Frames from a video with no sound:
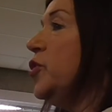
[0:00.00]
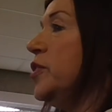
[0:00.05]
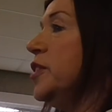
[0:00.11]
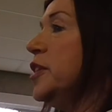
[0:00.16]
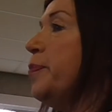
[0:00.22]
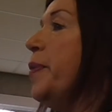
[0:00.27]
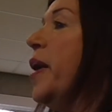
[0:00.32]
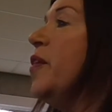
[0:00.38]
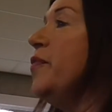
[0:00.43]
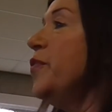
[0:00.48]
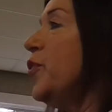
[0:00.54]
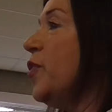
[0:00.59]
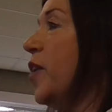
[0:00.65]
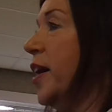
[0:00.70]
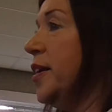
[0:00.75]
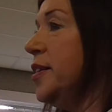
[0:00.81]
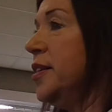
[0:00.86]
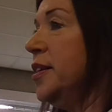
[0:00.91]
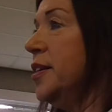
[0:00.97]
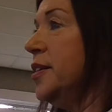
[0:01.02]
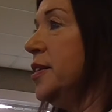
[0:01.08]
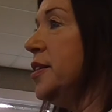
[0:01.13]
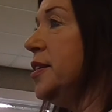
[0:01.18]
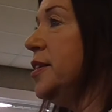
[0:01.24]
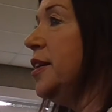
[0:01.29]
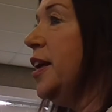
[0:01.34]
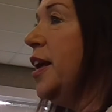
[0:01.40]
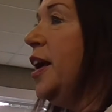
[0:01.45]
students about
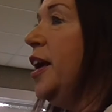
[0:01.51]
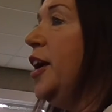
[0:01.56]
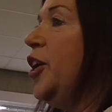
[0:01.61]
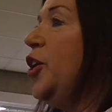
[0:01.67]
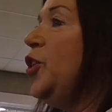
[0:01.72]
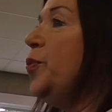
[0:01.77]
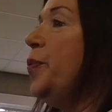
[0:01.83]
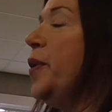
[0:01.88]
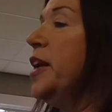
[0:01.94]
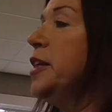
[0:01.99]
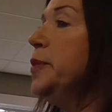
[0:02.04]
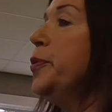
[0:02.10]
varieties. But I